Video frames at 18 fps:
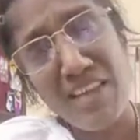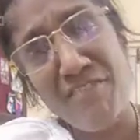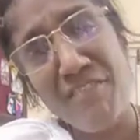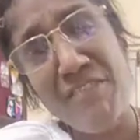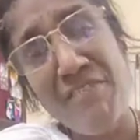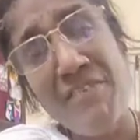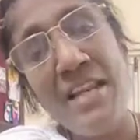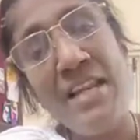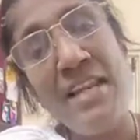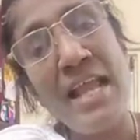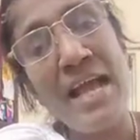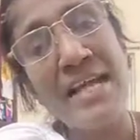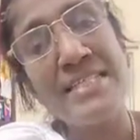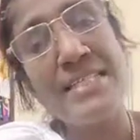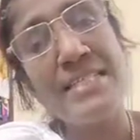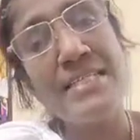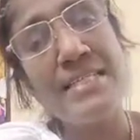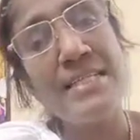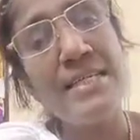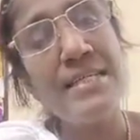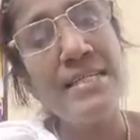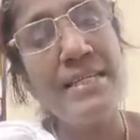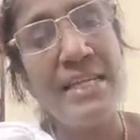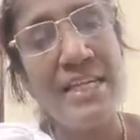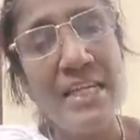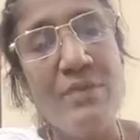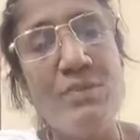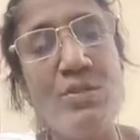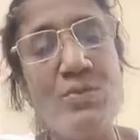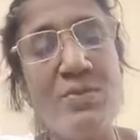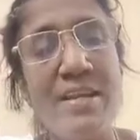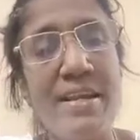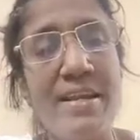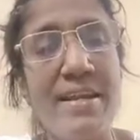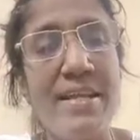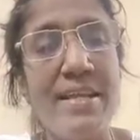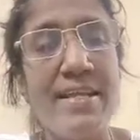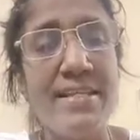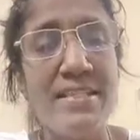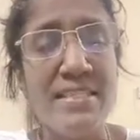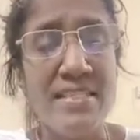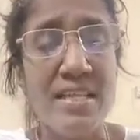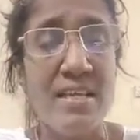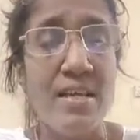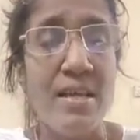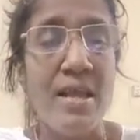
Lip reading: We will assess the individual readiness